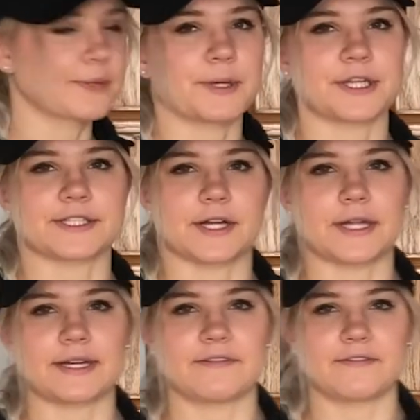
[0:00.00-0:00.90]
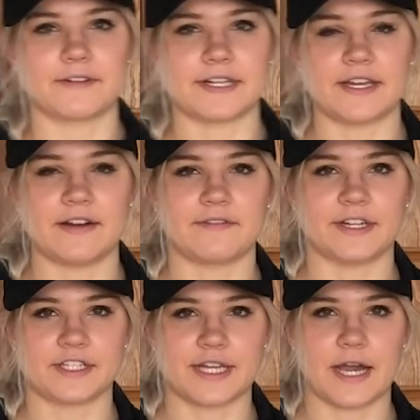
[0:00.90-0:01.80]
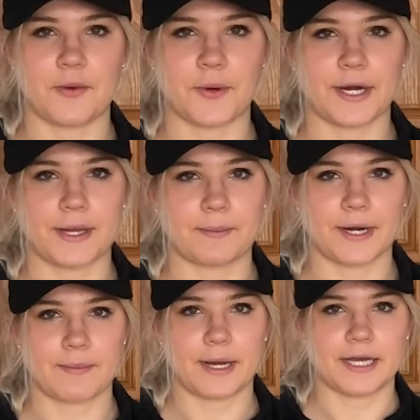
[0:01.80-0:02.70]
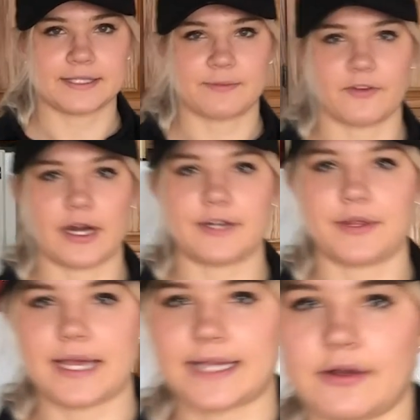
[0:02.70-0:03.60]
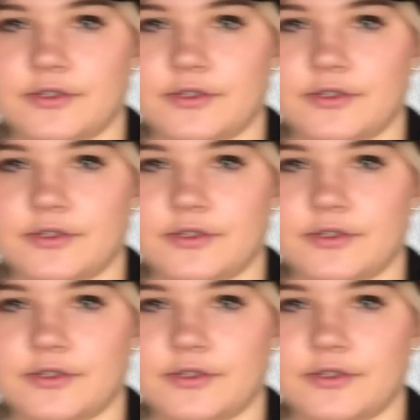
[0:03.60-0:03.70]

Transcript: I should put this all in a fridge now. We're gonna pause before I do this